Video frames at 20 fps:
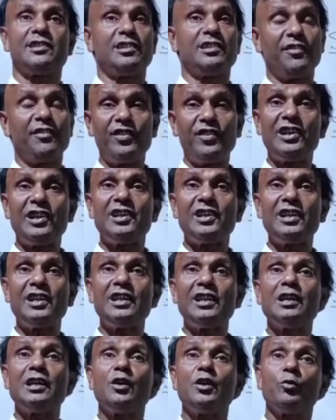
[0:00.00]
And
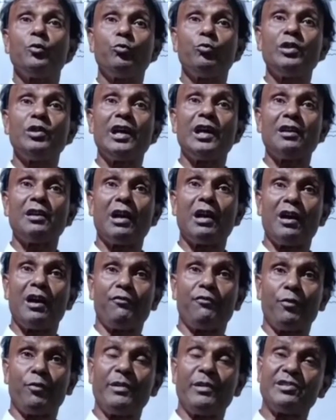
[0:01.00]
definitely, we are,
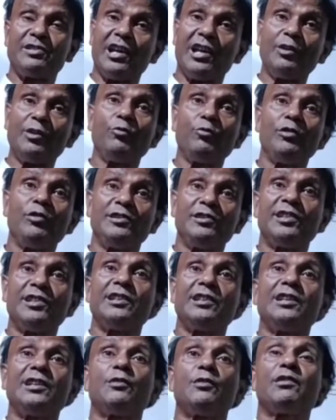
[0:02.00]
from my childhood,
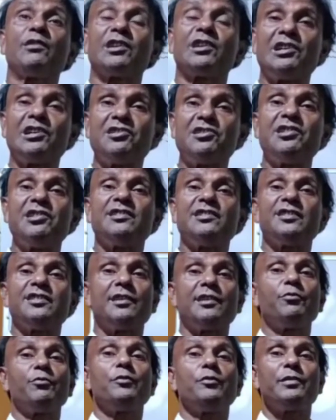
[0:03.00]
listen that our country is a
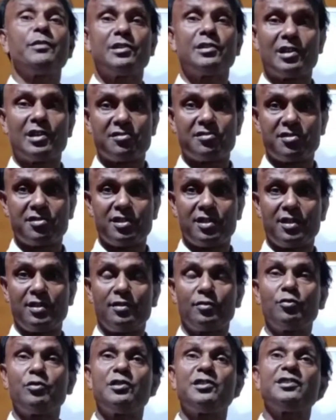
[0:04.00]
developing country.
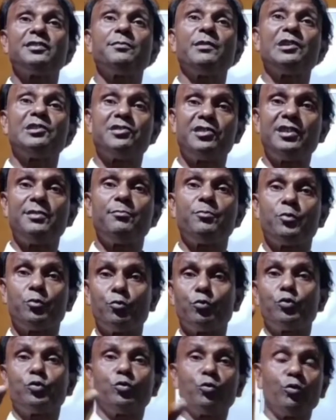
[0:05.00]
So it is my dream
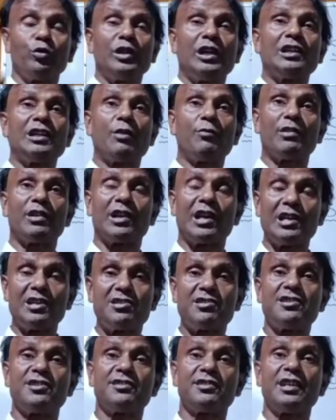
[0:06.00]
to show that our
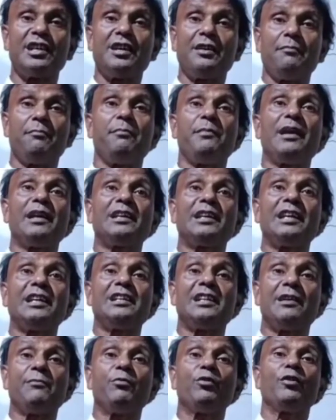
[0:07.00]
countries make a
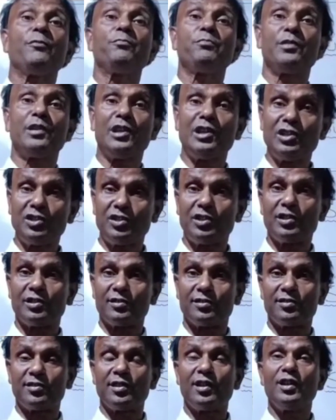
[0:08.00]
developed
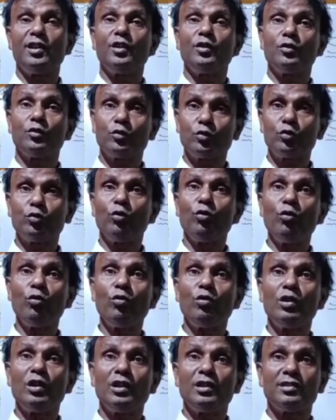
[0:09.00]
nations. So
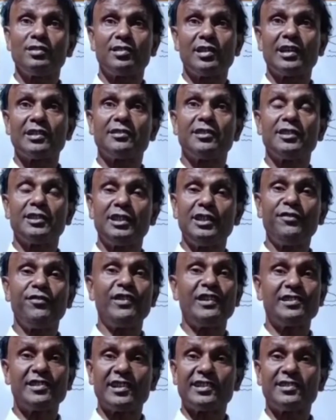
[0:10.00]
success, if
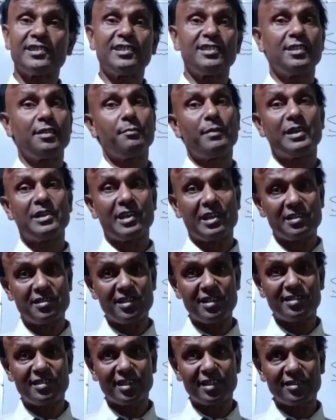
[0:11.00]
I success, then my
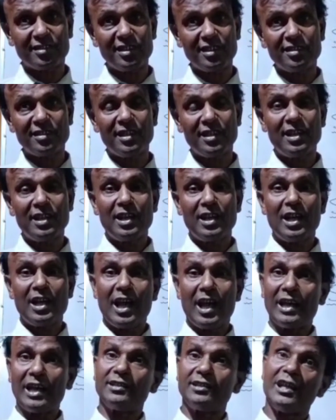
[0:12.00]
country success,
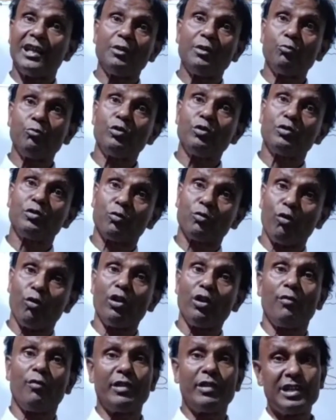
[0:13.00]
and then we
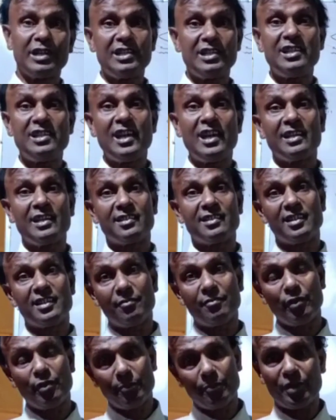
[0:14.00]
call our India as a
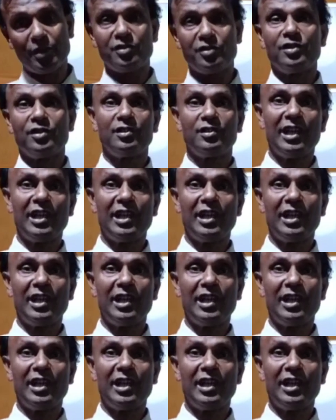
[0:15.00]
developed nation.